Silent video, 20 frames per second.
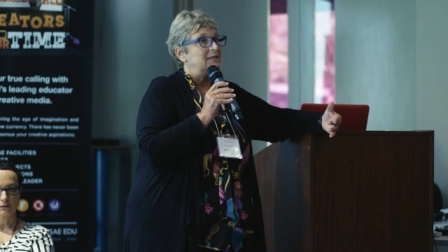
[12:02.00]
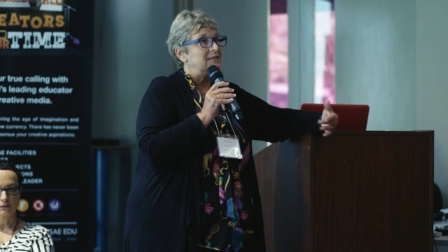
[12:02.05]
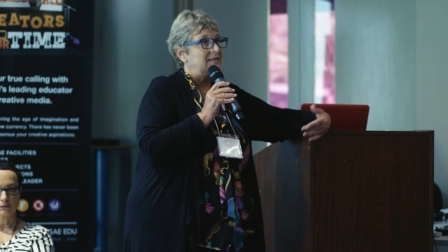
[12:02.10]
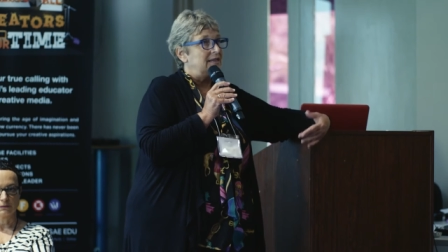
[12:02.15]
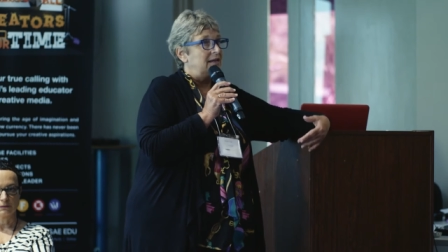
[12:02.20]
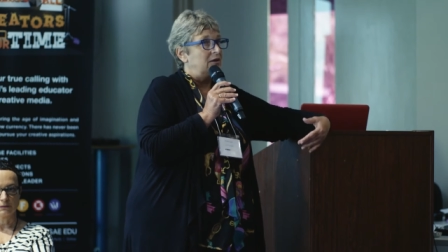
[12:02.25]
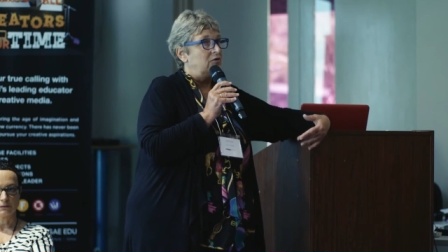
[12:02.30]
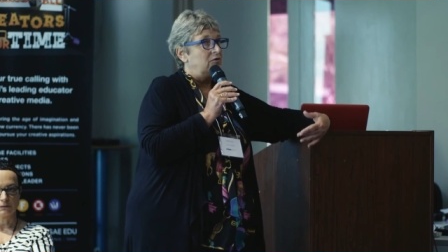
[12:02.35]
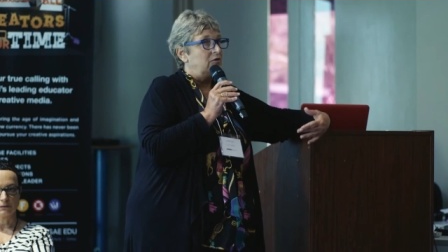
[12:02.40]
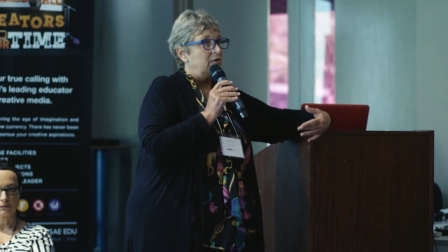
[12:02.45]
to
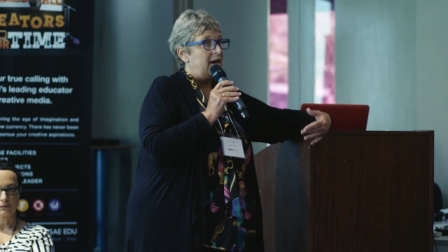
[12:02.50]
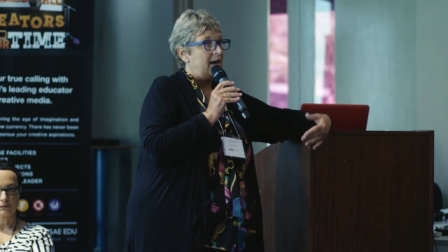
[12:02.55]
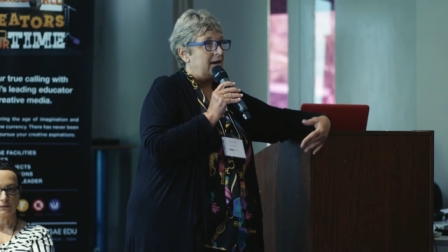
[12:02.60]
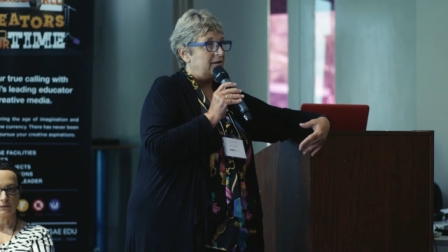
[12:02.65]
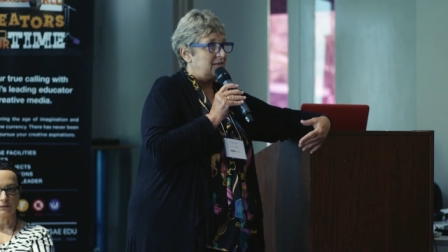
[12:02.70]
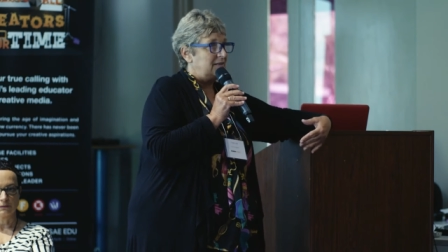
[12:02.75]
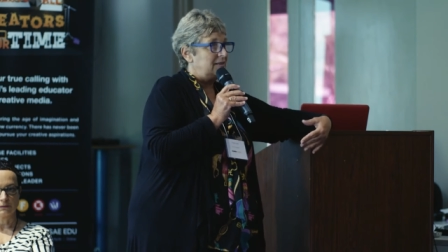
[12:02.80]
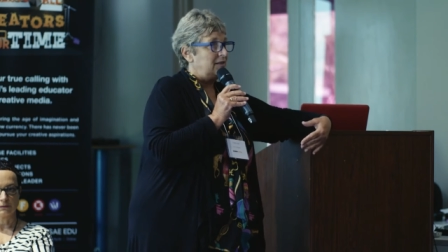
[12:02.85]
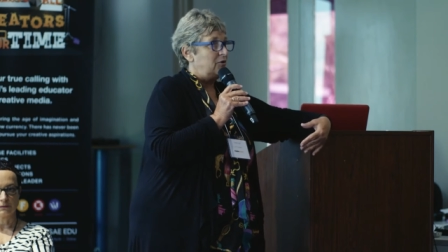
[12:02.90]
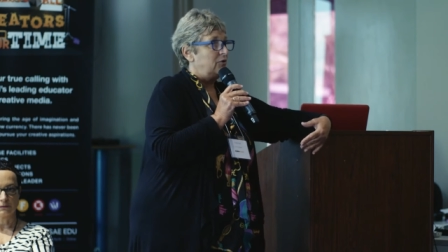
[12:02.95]
sell
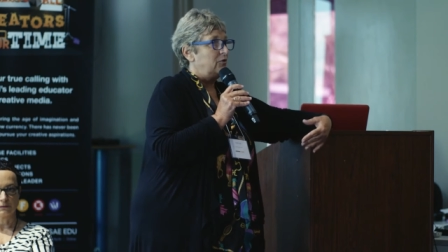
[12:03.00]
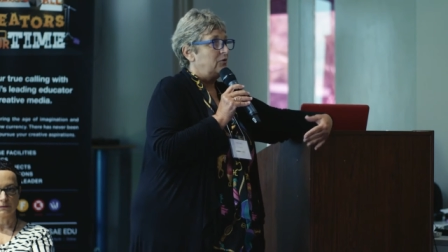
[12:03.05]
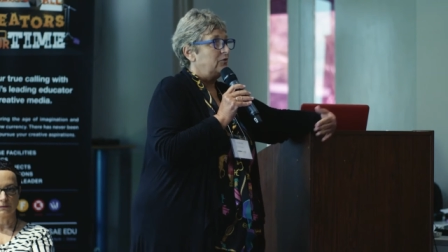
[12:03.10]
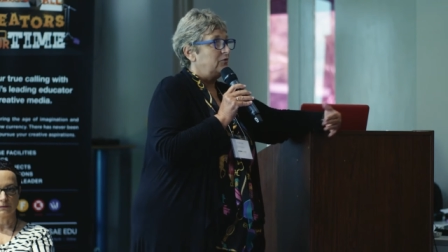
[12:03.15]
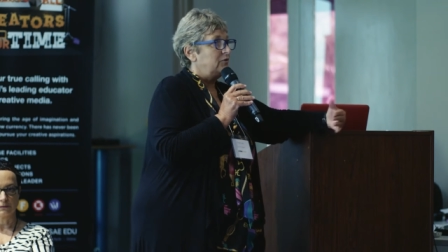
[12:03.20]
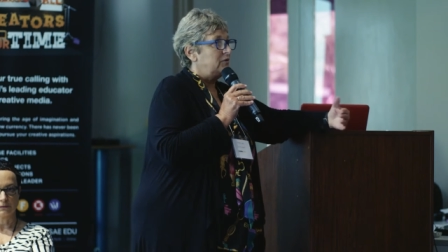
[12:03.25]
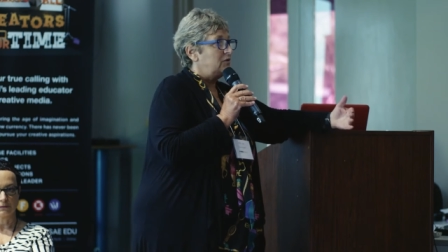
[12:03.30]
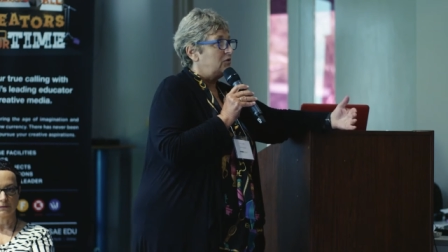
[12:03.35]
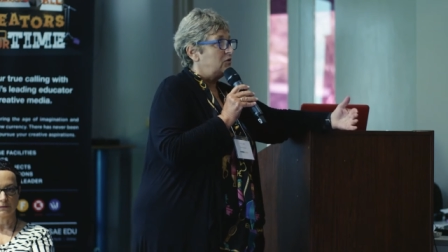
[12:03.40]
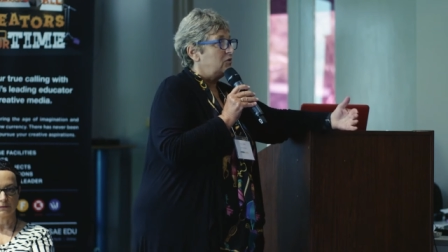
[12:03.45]

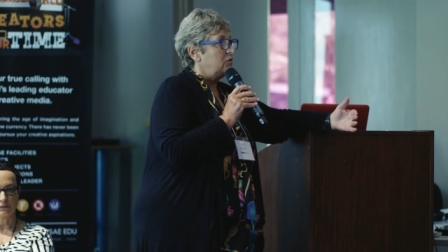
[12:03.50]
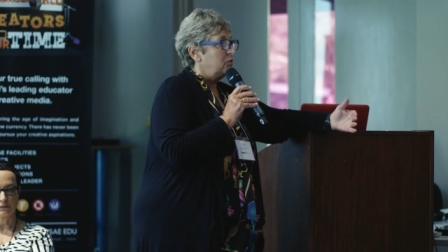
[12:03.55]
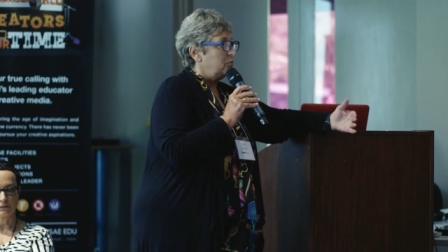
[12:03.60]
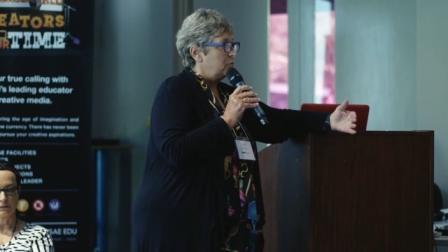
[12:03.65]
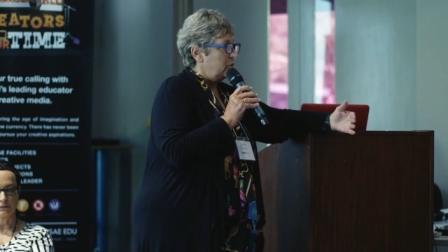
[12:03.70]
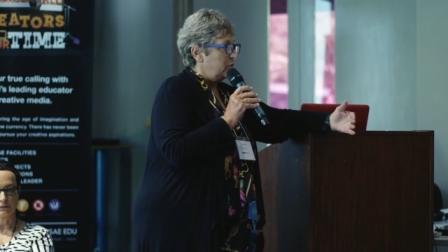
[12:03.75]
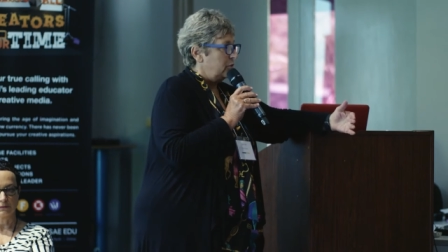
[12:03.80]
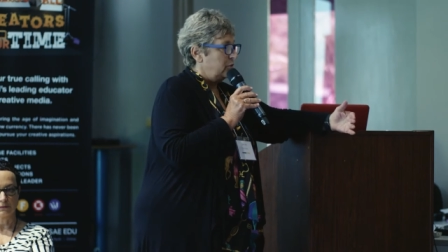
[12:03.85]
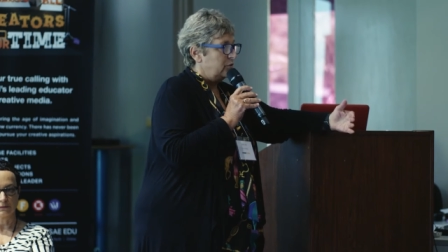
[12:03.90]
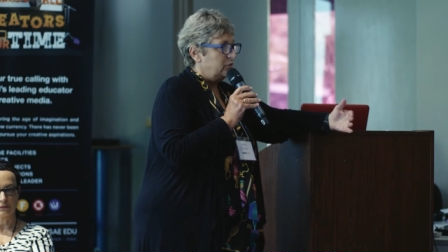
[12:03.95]
ourselves to the
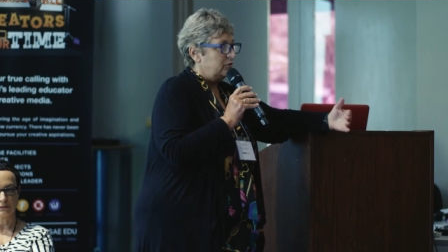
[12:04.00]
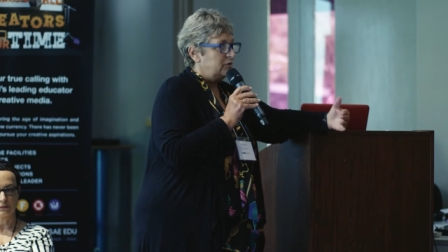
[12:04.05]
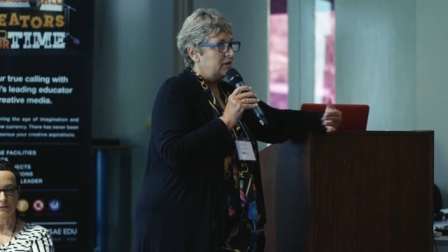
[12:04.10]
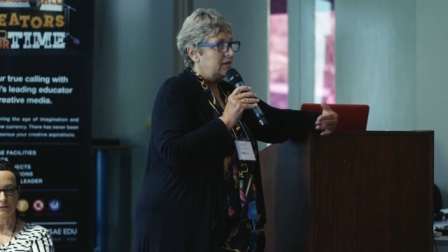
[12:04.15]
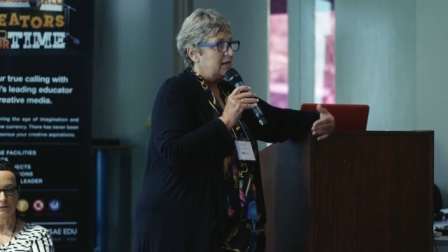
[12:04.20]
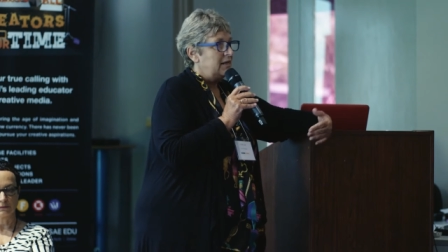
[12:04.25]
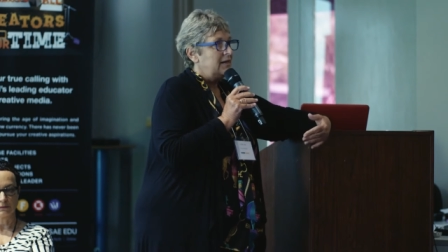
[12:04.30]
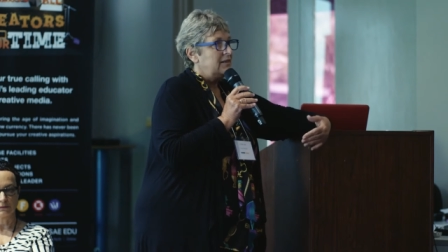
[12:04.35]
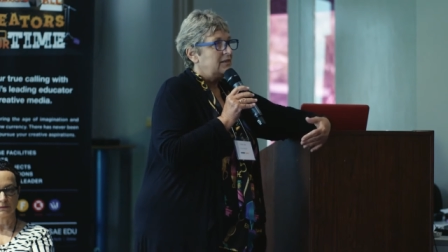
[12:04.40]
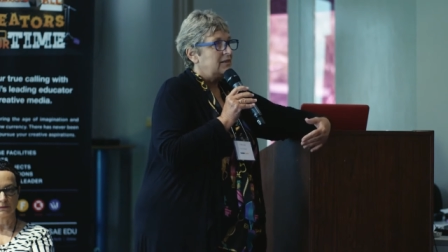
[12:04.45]
world,
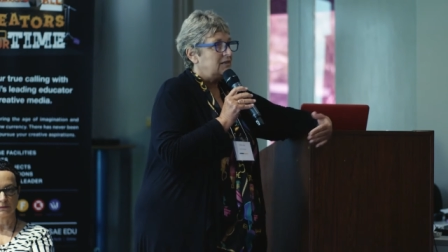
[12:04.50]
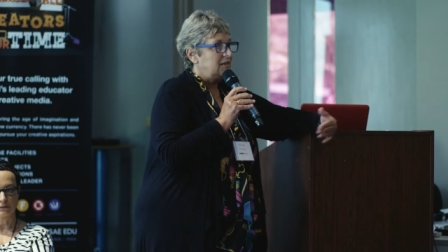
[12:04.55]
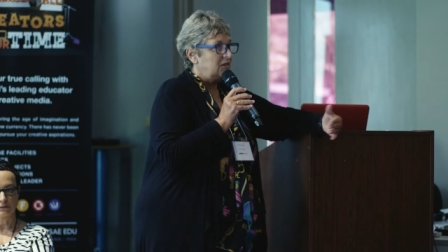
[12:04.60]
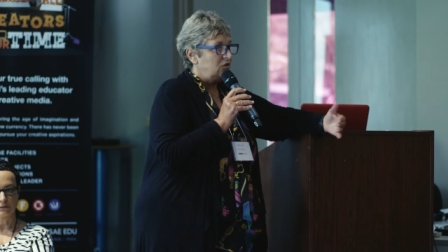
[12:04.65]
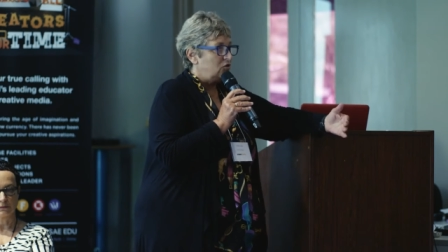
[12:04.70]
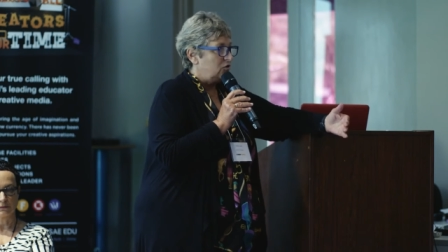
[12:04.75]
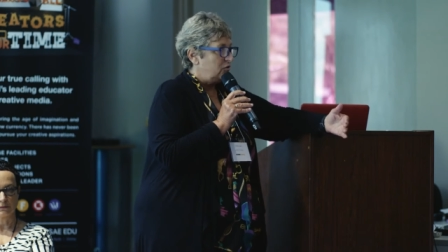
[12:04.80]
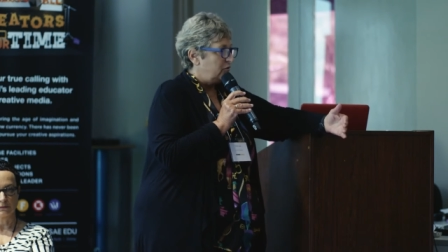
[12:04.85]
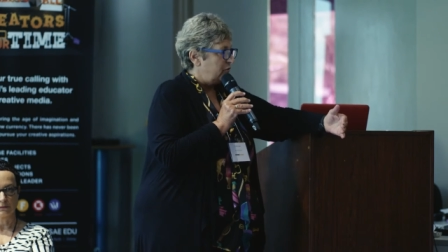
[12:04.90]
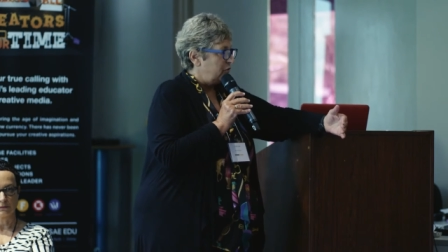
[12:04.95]
the
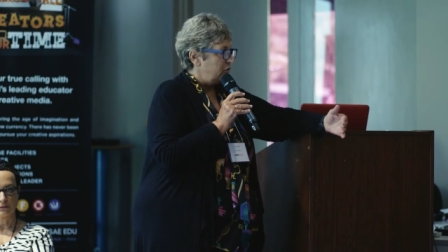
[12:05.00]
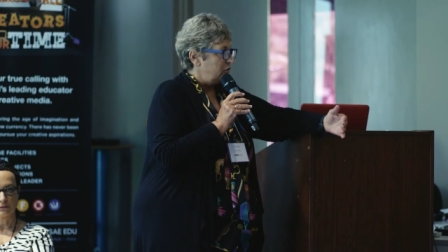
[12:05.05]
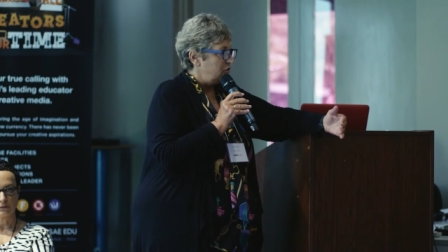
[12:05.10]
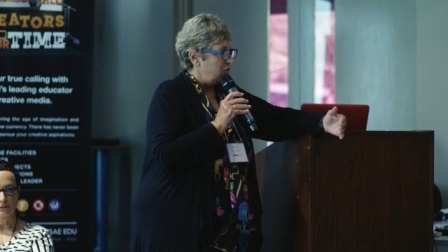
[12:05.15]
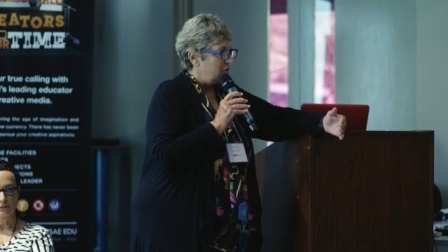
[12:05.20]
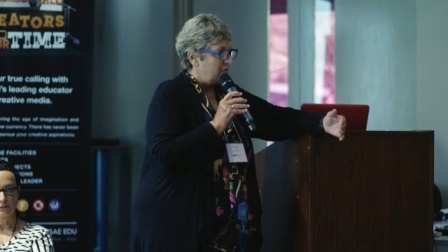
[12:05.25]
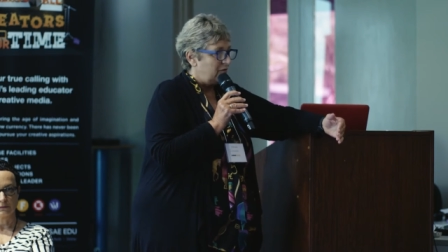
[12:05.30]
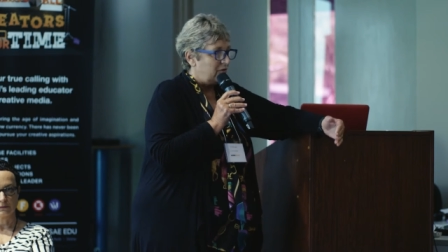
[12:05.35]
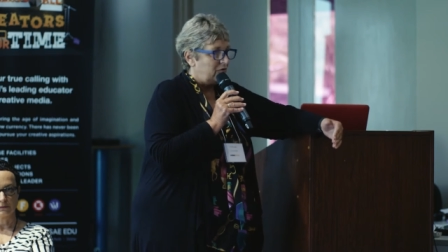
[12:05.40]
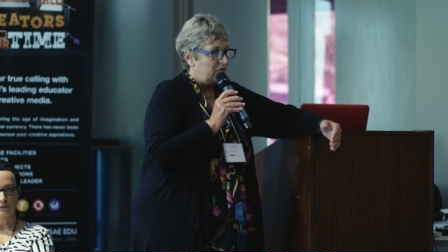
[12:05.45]
digital
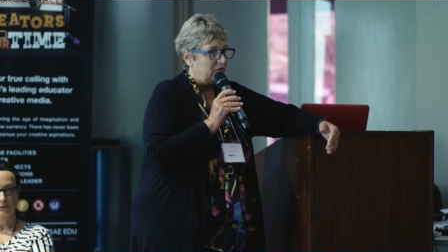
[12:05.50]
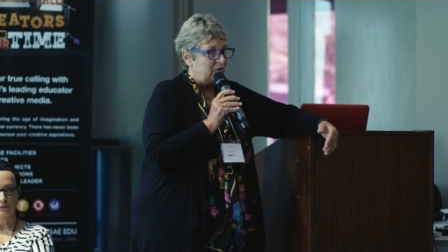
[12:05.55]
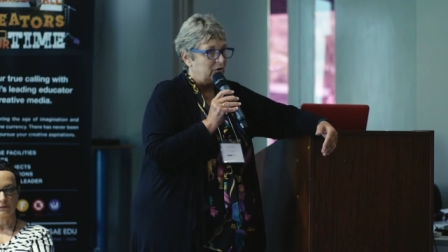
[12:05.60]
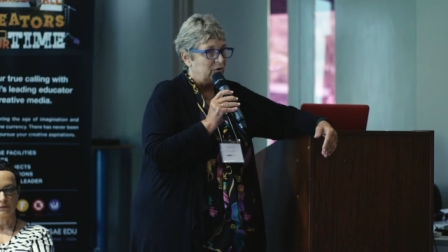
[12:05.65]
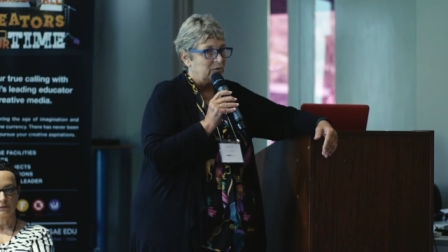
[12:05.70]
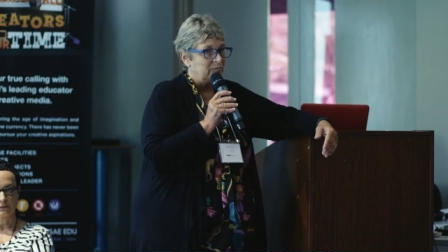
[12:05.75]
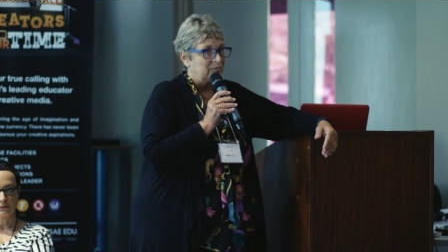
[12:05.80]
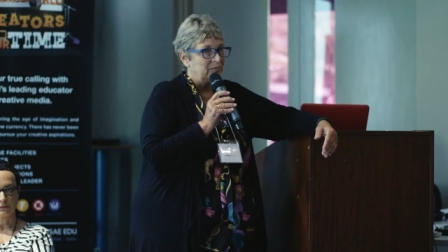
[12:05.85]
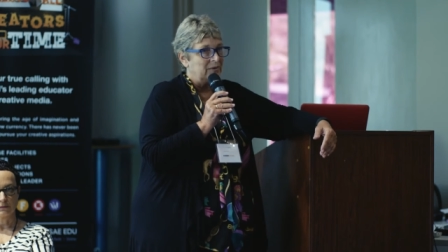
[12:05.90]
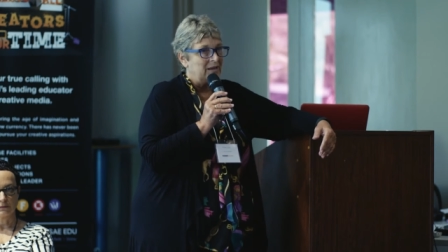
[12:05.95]
version of the
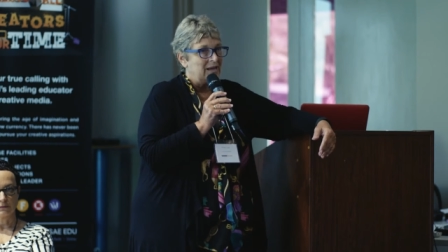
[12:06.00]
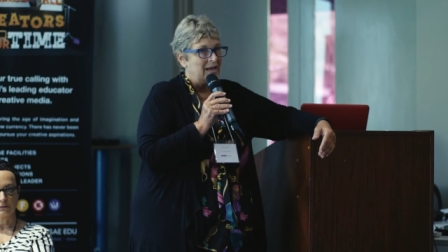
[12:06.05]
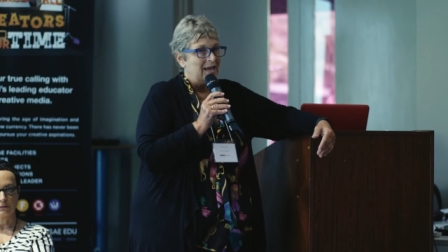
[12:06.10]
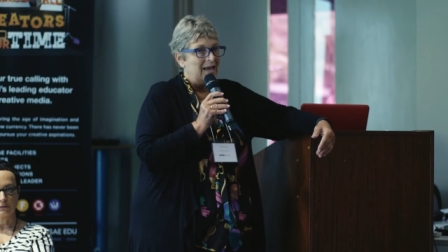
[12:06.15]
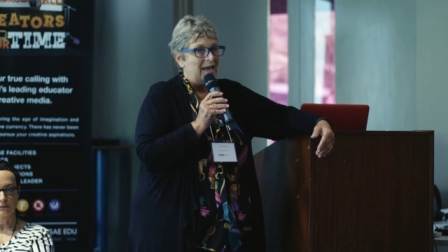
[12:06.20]
film.